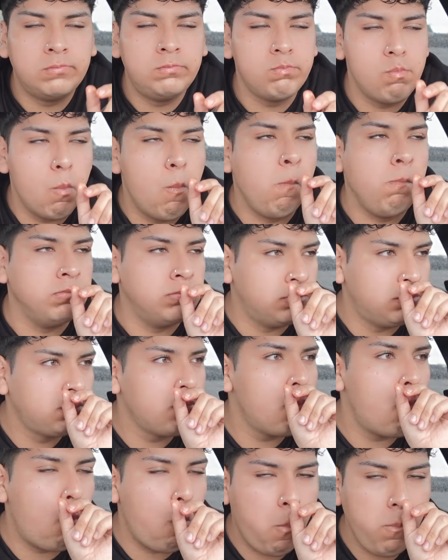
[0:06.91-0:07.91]
Mm.
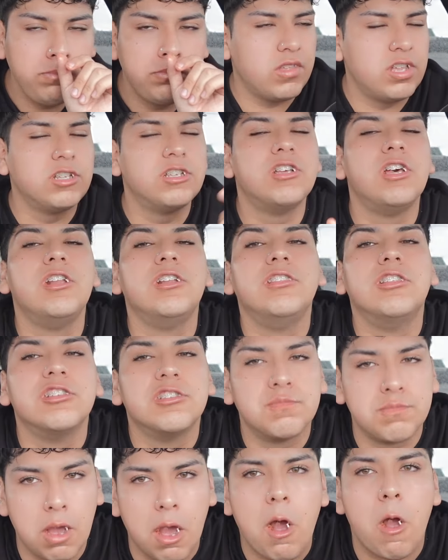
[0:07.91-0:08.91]
It's hitting the
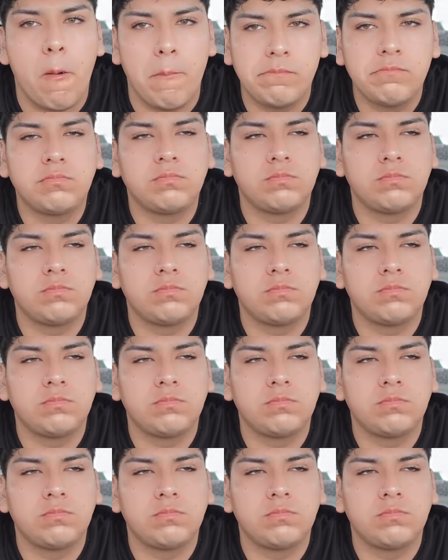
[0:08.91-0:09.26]
spot.